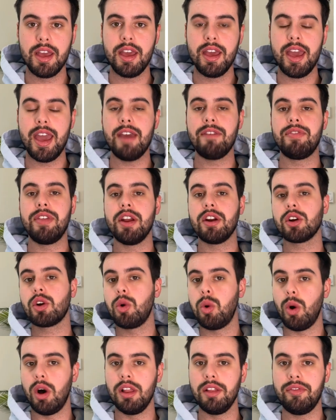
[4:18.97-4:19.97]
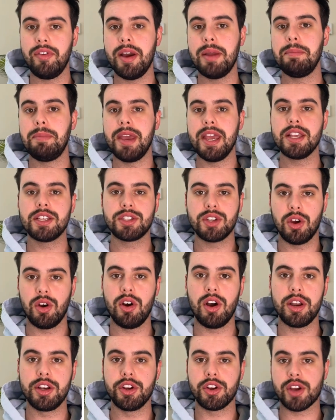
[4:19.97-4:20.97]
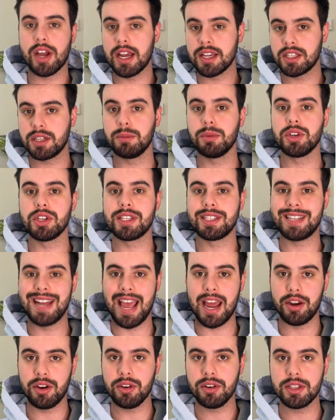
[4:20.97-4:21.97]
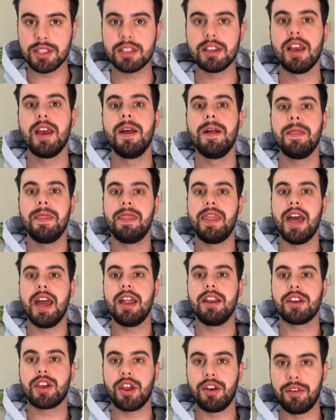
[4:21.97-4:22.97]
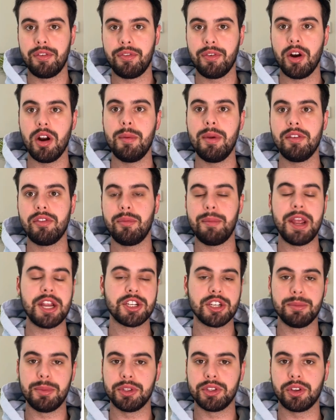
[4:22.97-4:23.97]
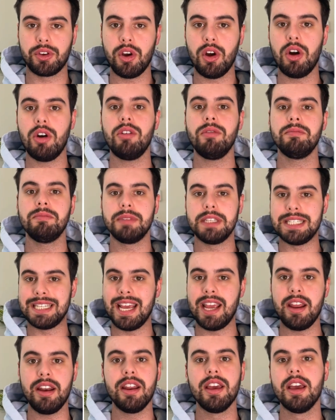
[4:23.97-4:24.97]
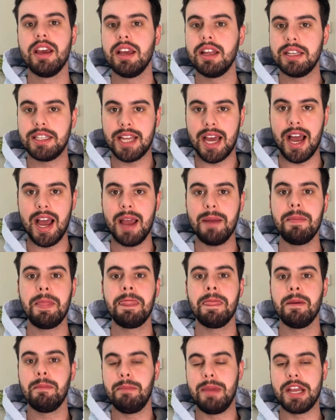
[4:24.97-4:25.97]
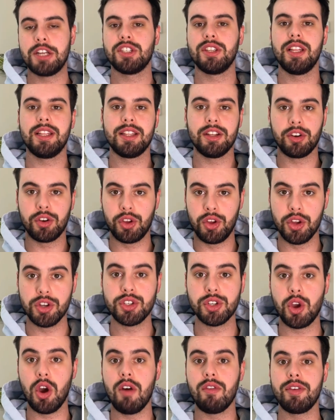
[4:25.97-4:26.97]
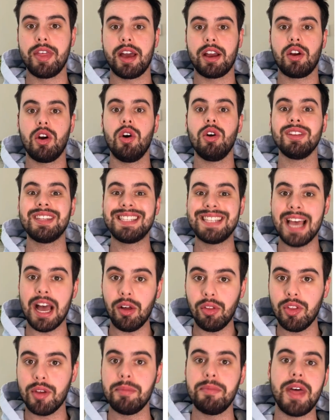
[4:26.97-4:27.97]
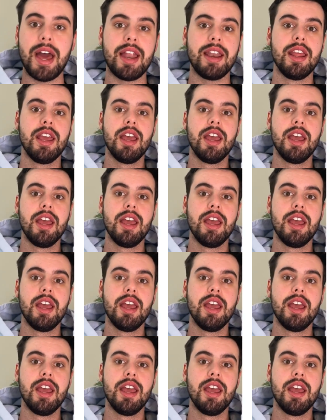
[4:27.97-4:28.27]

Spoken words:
if they're qualified based on your customer standards, then confirm information about the call, date, time, make sure that they're good to go for that call. Tell them that,